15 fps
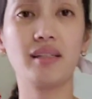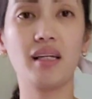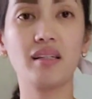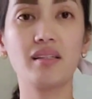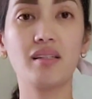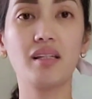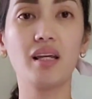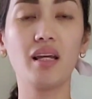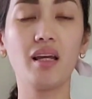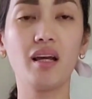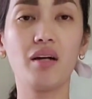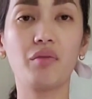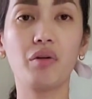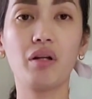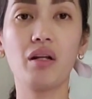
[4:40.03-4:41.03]
can see,
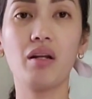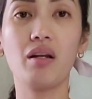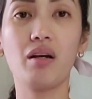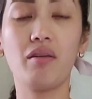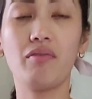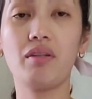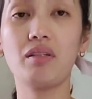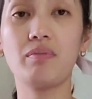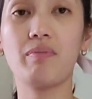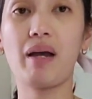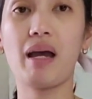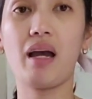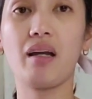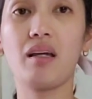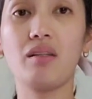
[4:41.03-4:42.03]
I really love this
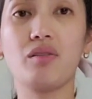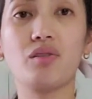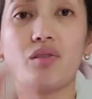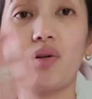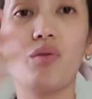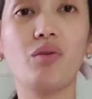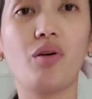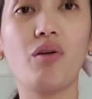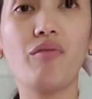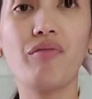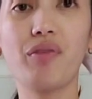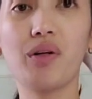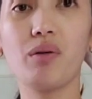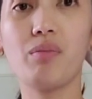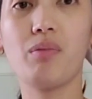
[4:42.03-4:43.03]
bag. It's so
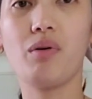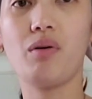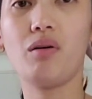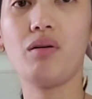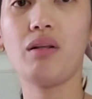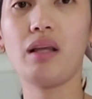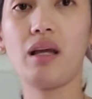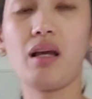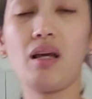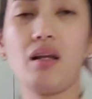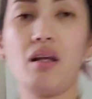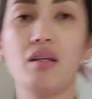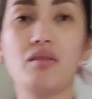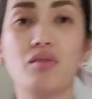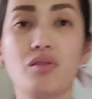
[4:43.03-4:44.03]
comfortable,
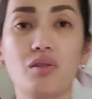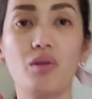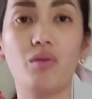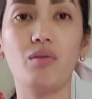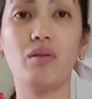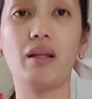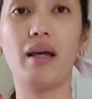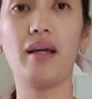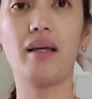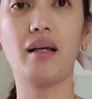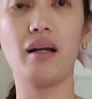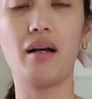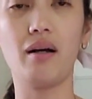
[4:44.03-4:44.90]
and it's so like